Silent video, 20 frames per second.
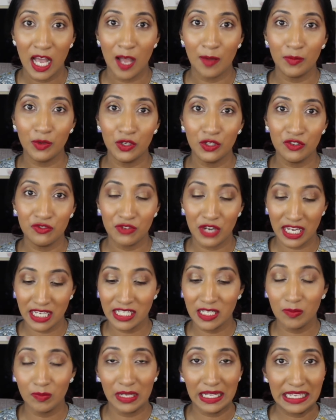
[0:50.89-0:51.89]
I'm going to
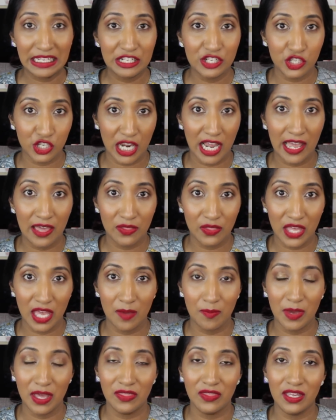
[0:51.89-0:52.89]
randomly share
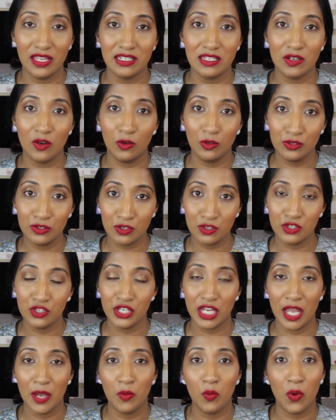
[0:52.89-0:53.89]
them and then also
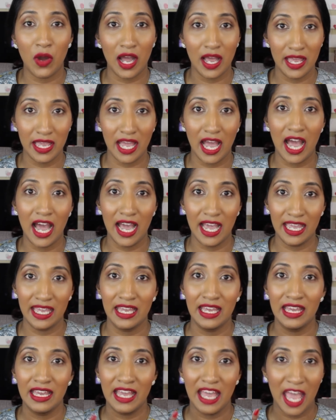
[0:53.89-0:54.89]
share why
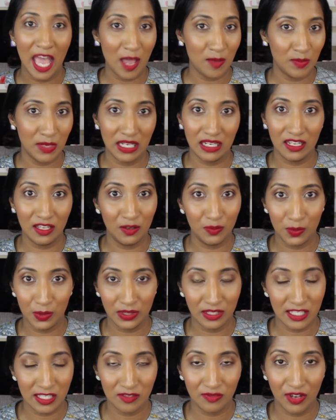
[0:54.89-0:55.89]
I am in love
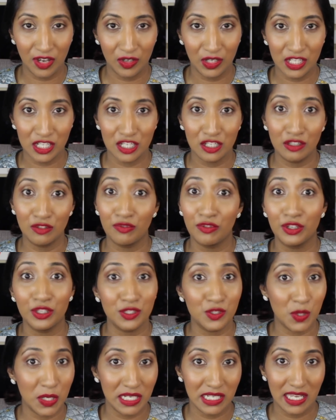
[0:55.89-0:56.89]
with this foundation for
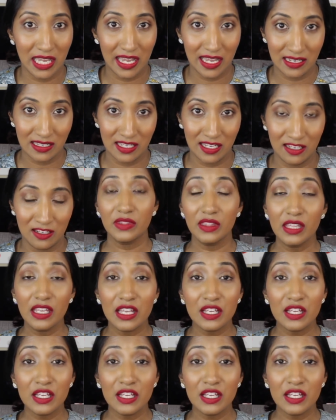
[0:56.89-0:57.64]
the 2018.